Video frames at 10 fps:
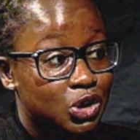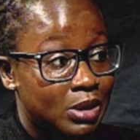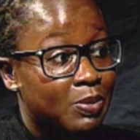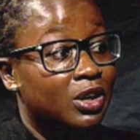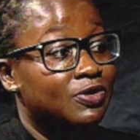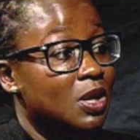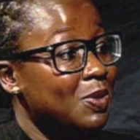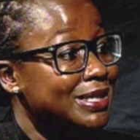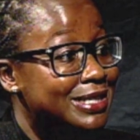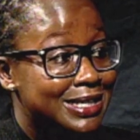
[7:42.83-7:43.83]
to remember, if
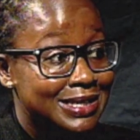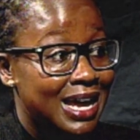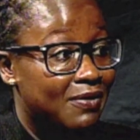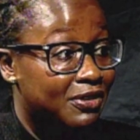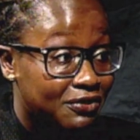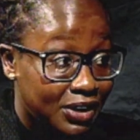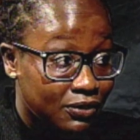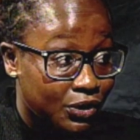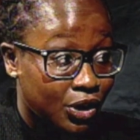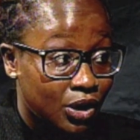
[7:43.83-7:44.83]
someone doesn't have a
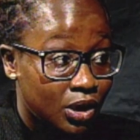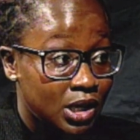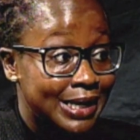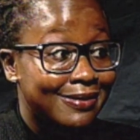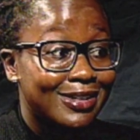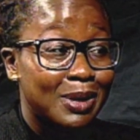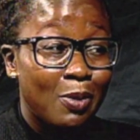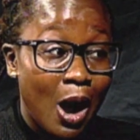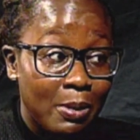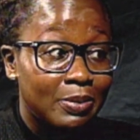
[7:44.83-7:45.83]
fever, they
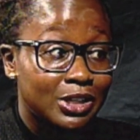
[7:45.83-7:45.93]
probably